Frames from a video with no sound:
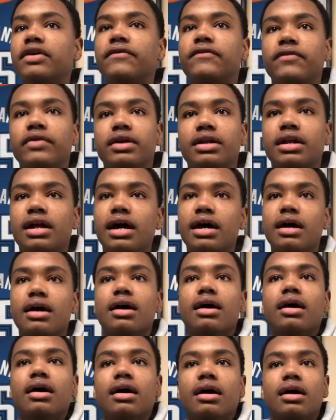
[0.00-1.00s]
Different. Like,
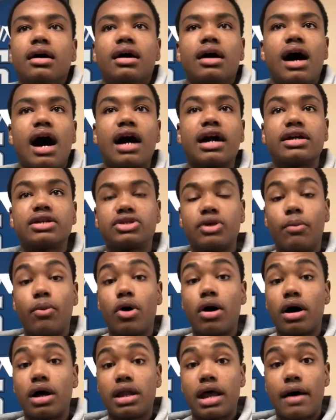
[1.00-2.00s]
I get the
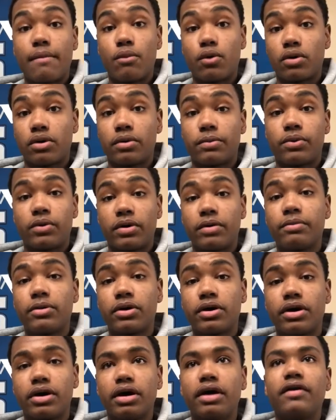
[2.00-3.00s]
ball a lot more on the
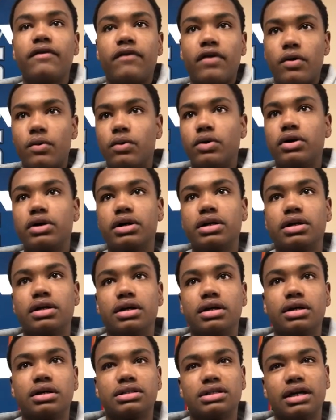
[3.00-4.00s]
perimeter if I
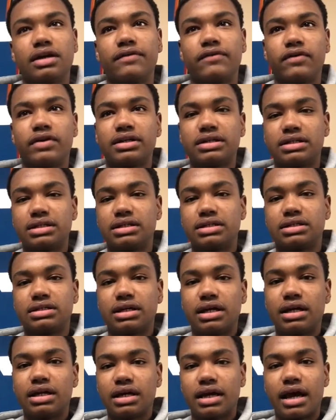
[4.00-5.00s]
would say, for instance,
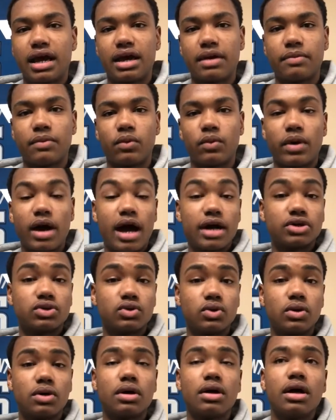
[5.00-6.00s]
in a game with high
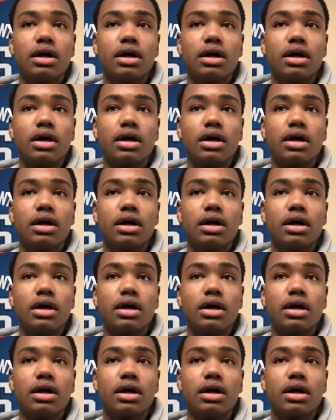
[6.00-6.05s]
school.